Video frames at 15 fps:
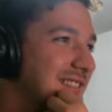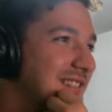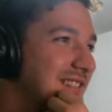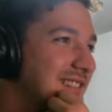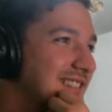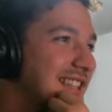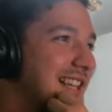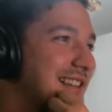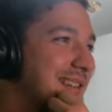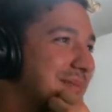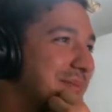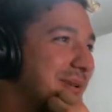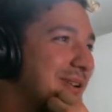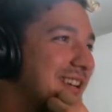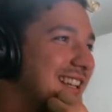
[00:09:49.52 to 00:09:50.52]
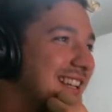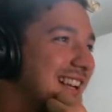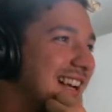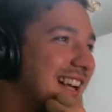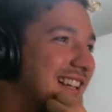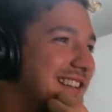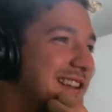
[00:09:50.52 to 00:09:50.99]
salient point,
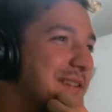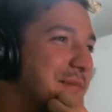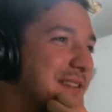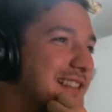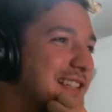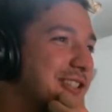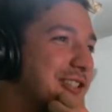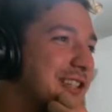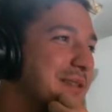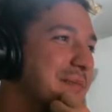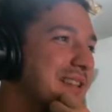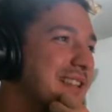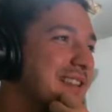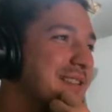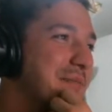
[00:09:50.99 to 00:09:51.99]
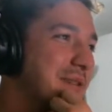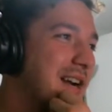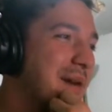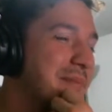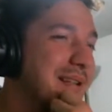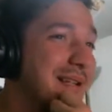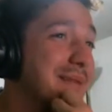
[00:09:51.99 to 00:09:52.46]
and then literally me
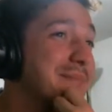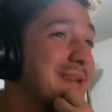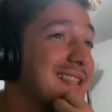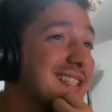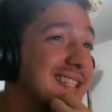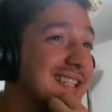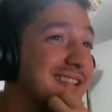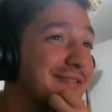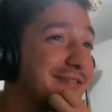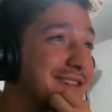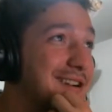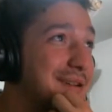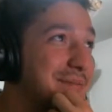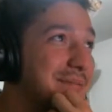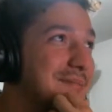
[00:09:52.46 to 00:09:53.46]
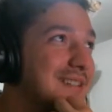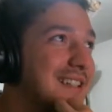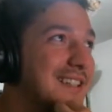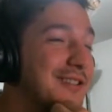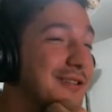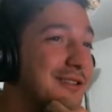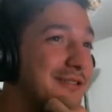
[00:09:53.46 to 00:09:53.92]
copying and pasting from
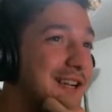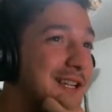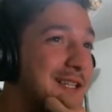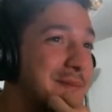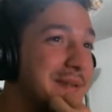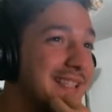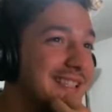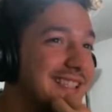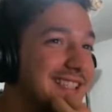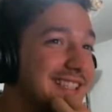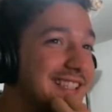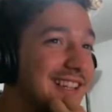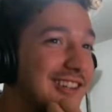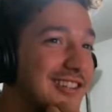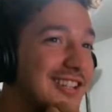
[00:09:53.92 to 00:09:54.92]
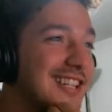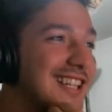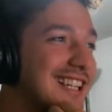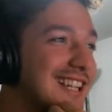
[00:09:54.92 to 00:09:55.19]
who the fuck is my D&D character.